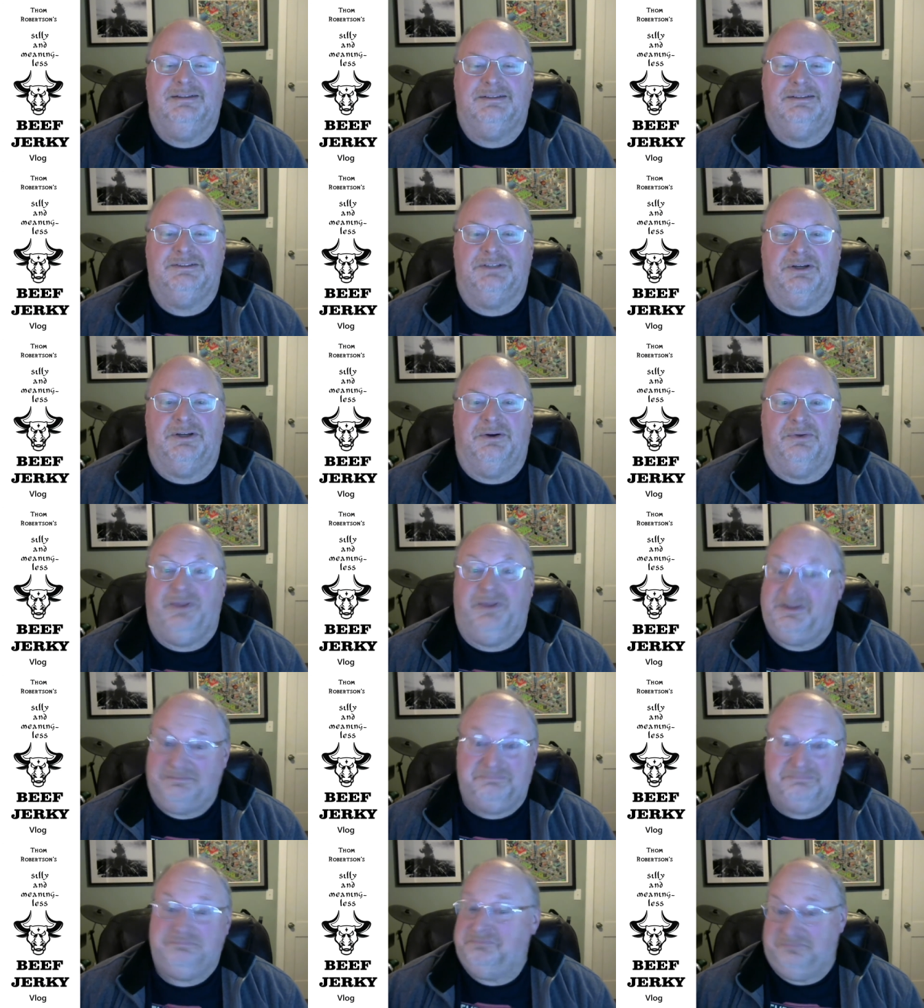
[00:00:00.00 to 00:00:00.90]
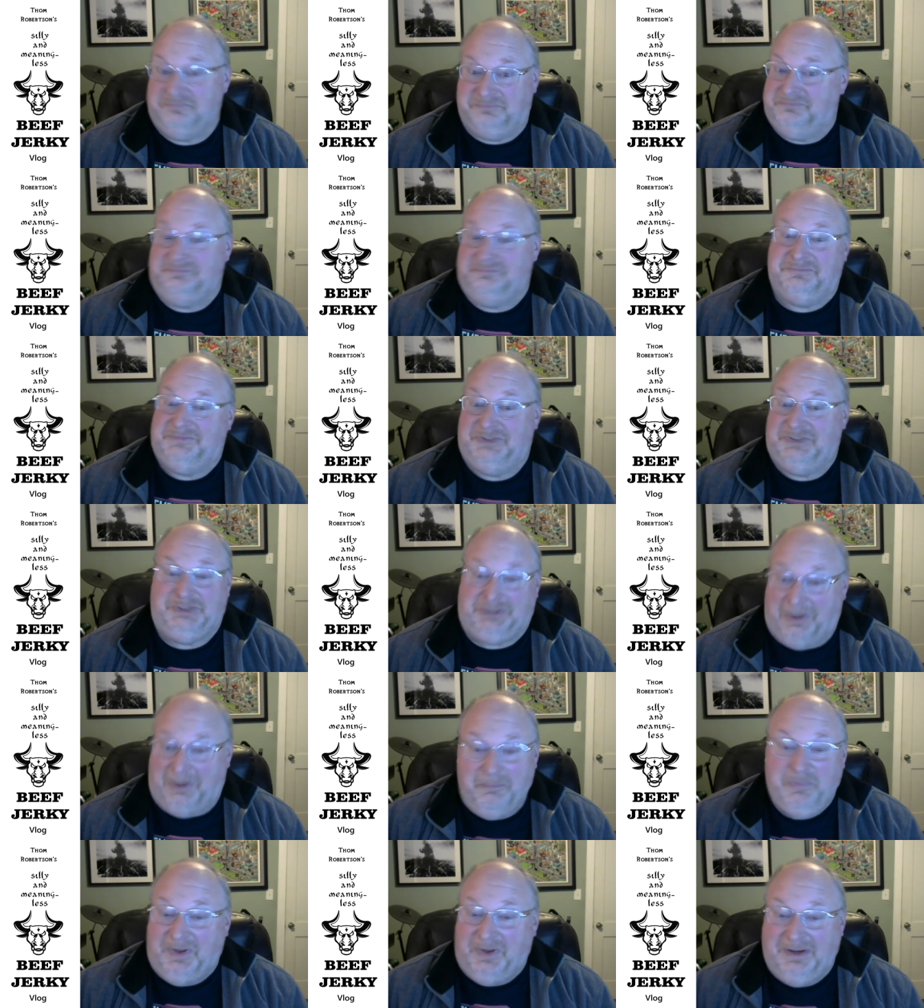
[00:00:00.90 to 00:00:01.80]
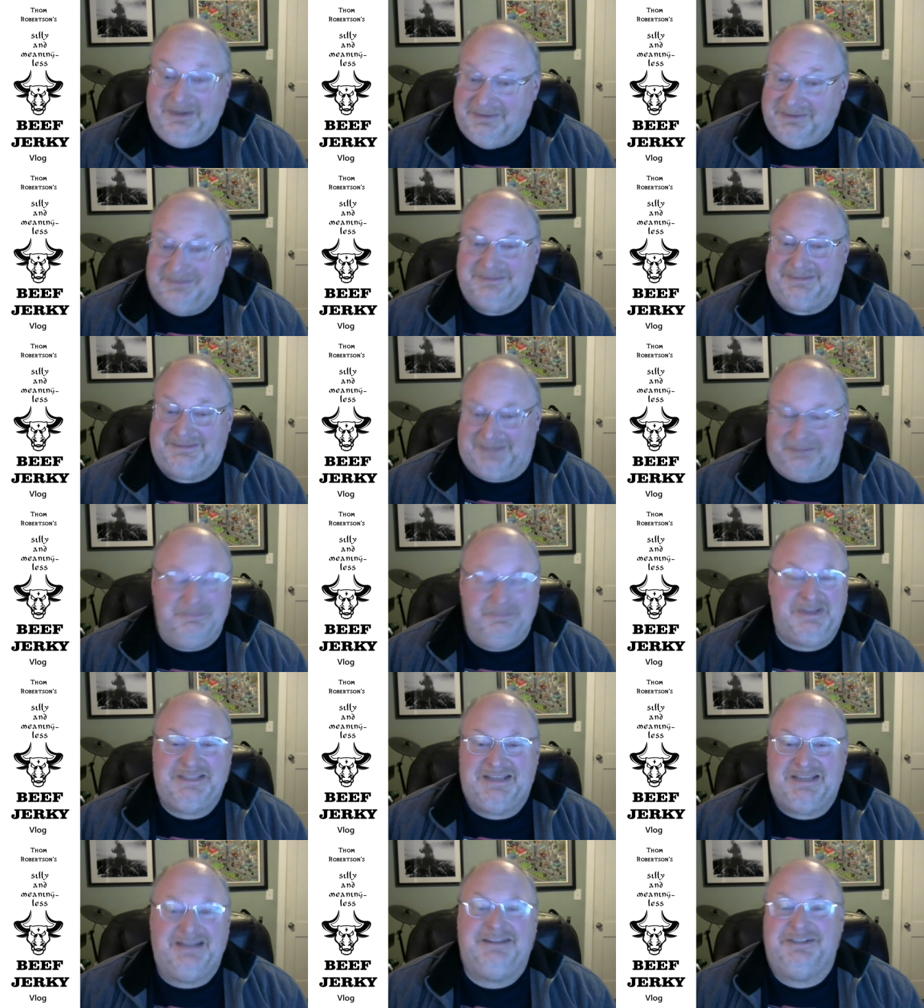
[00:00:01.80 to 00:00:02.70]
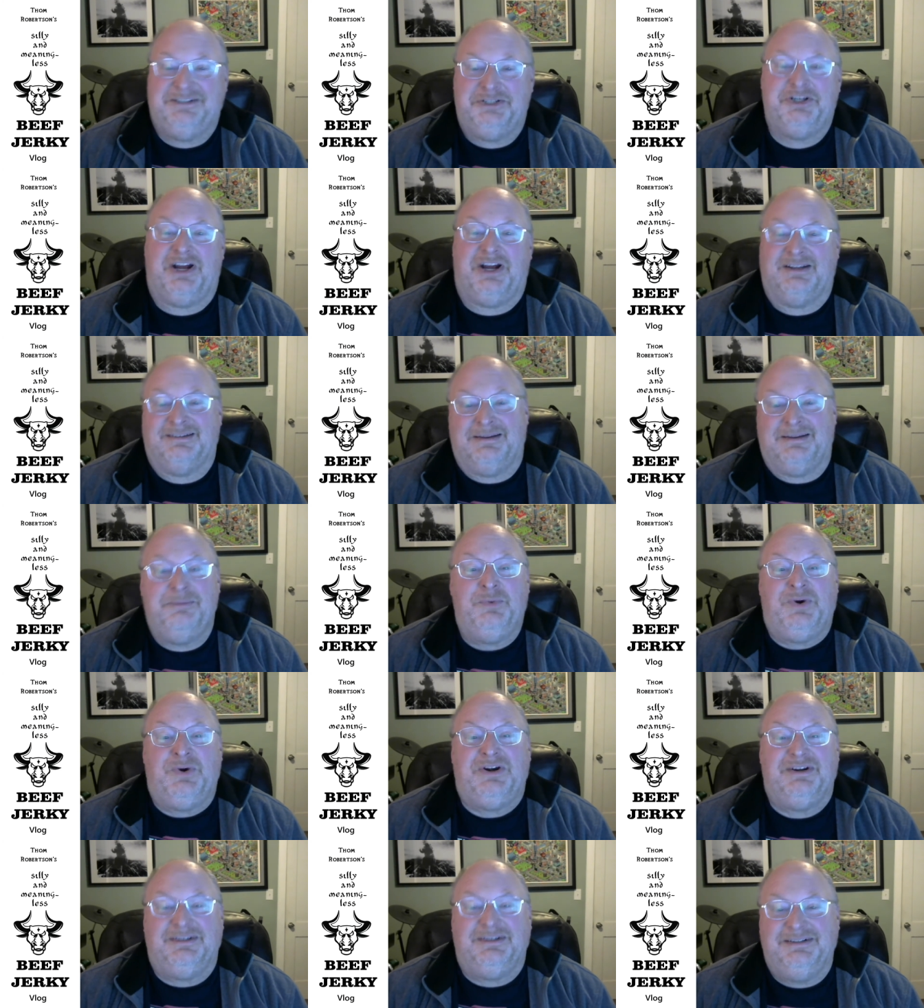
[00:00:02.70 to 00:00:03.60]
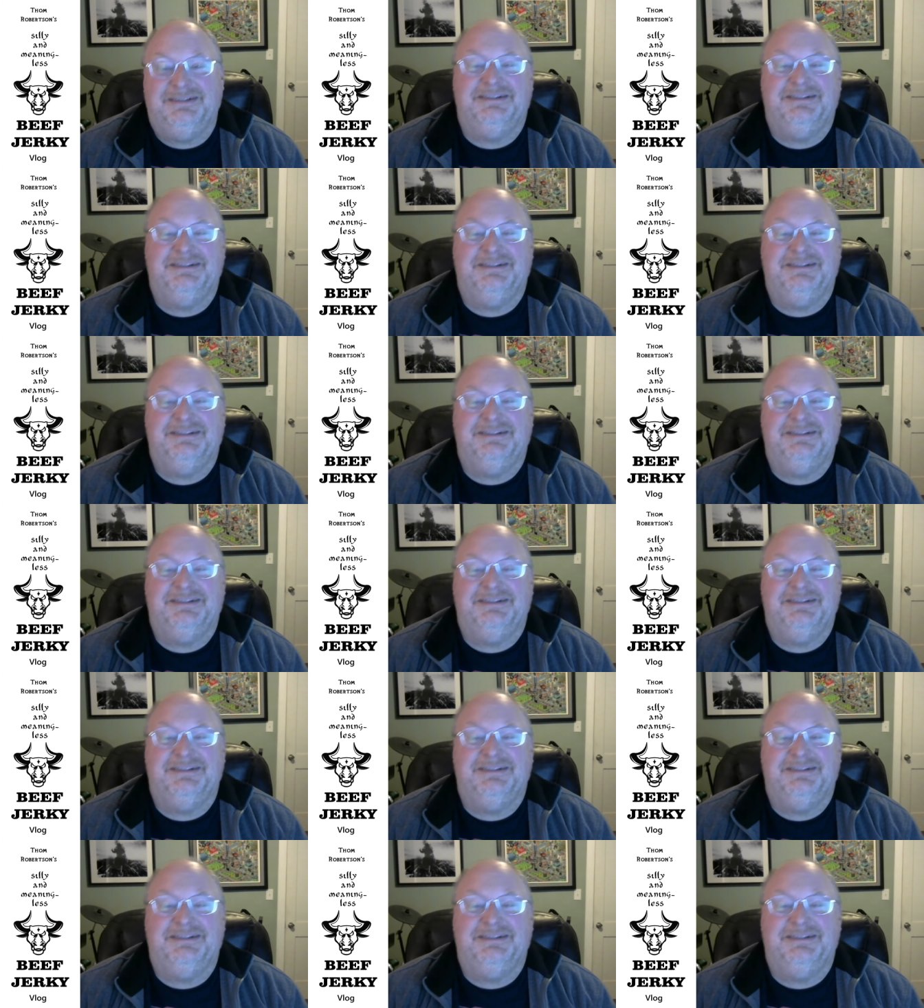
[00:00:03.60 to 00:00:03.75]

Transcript: So that is something. Somebody's getting a shot somewhere.